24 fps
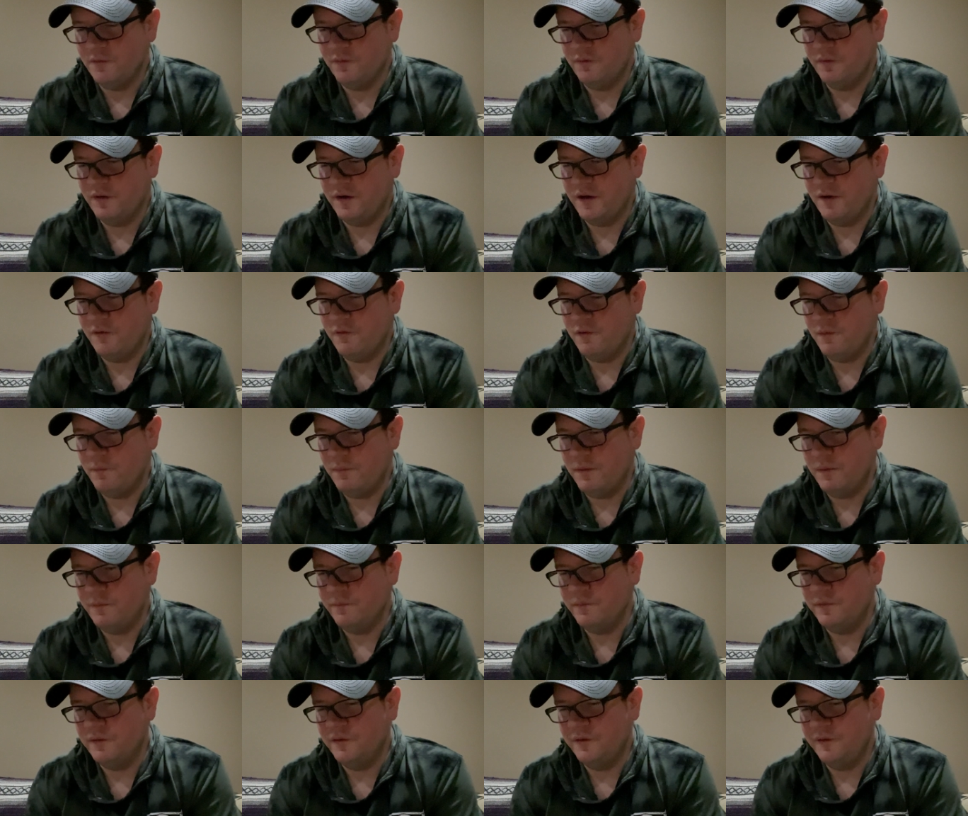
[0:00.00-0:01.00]
what I
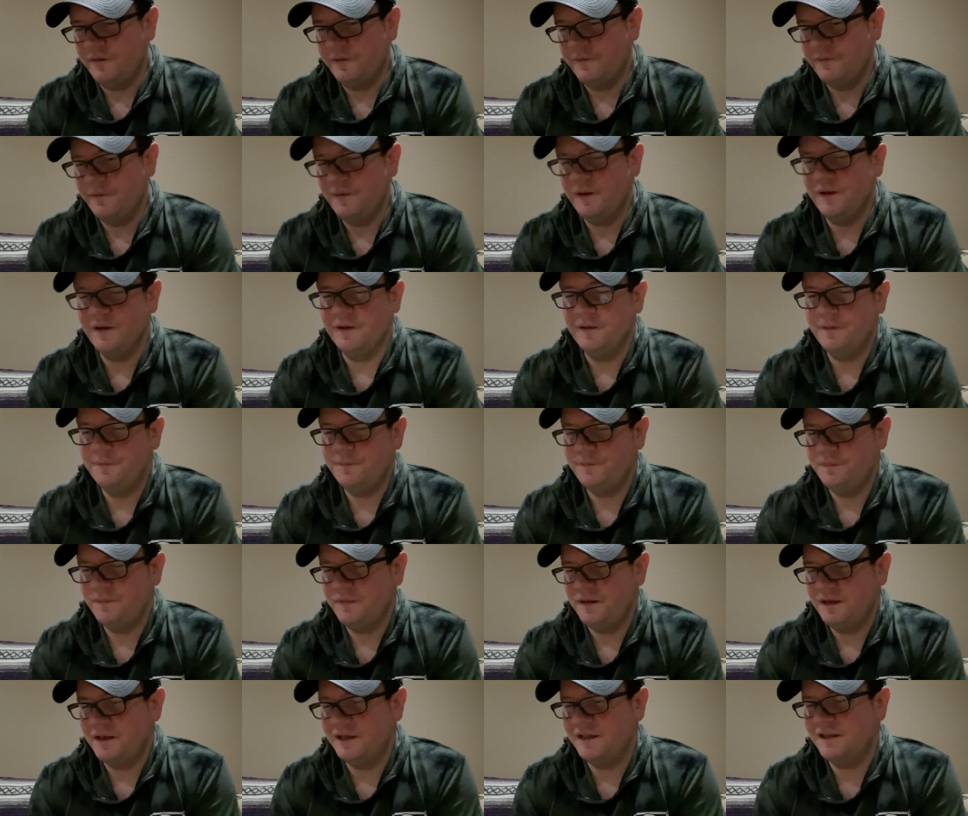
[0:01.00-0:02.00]
remember. Yeah,
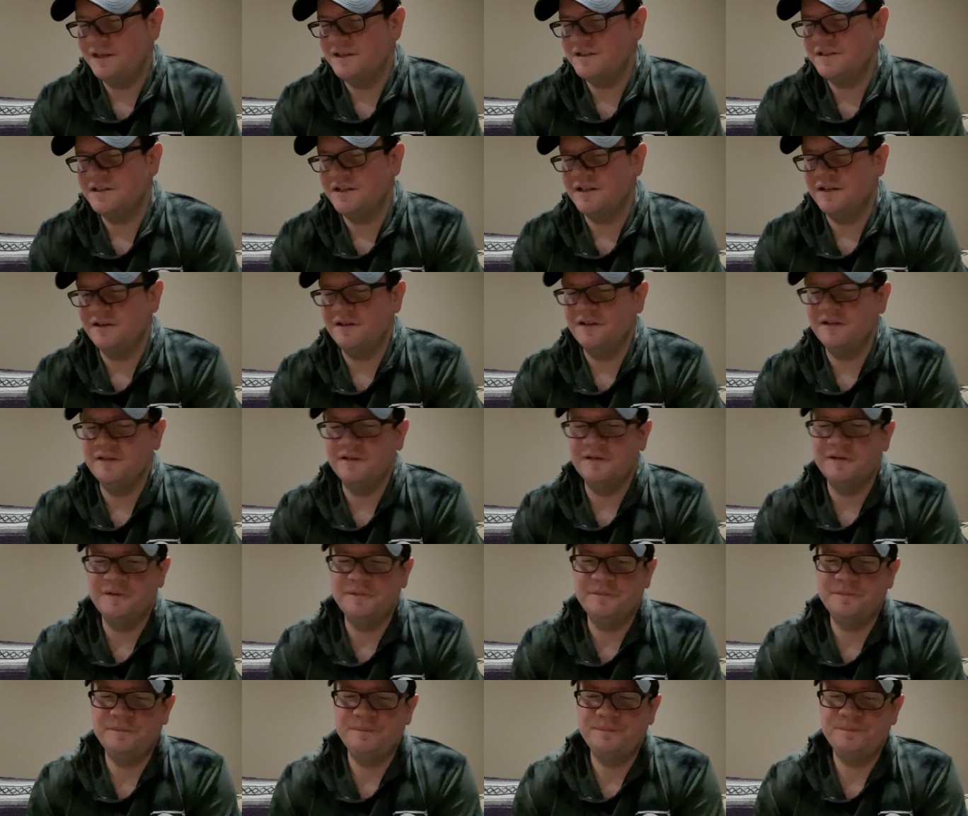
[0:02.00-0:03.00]
I got this at uh,
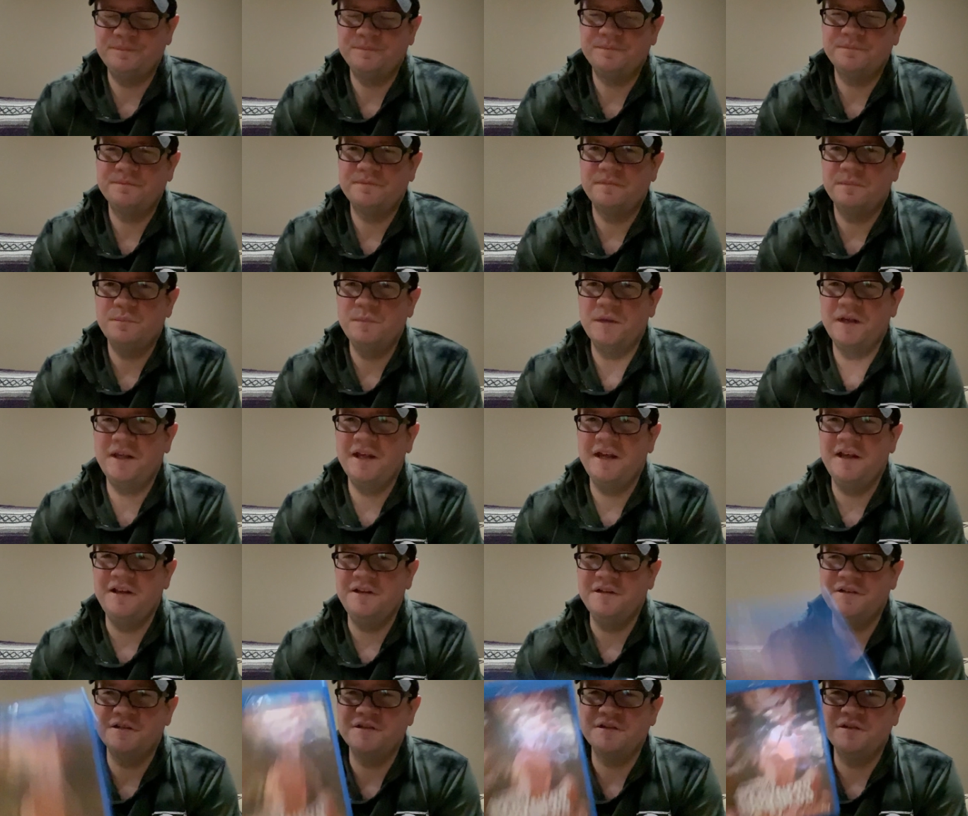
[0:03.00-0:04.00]

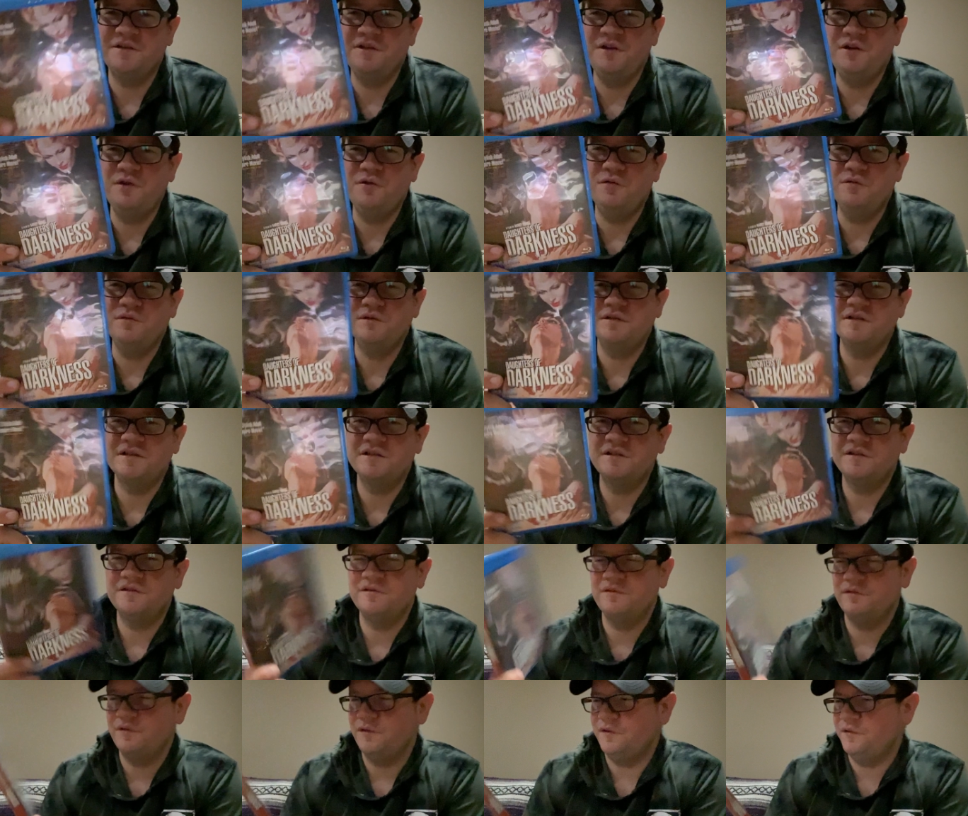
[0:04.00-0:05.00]
McKay's used
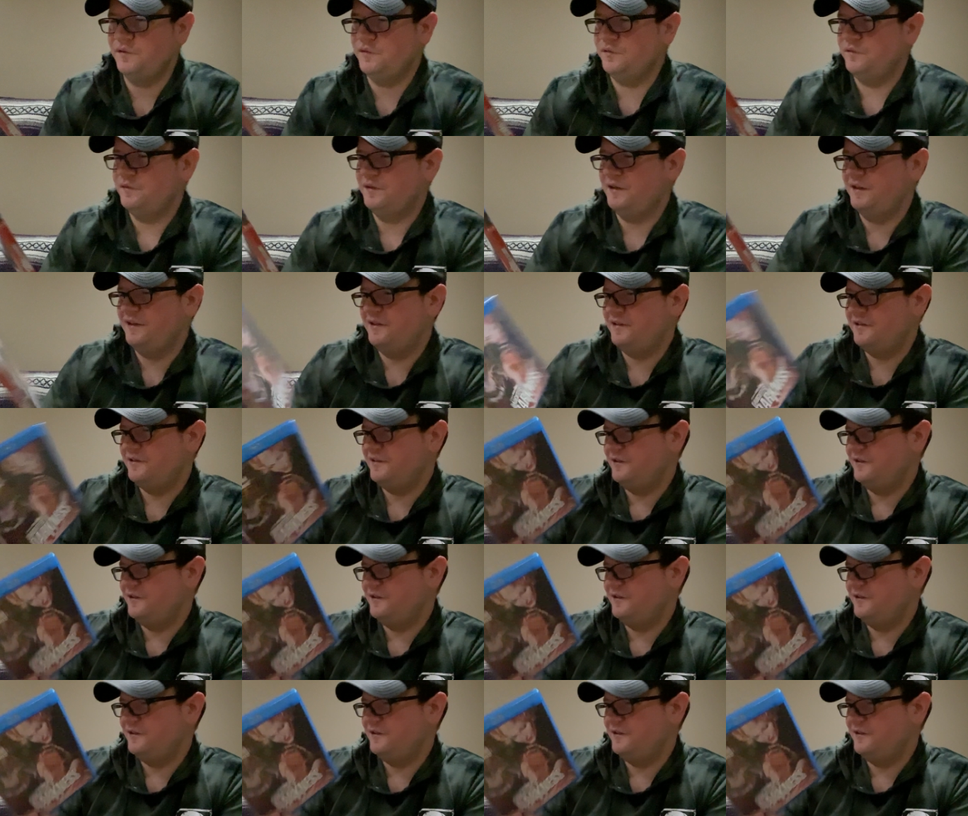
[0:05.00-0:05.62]
for like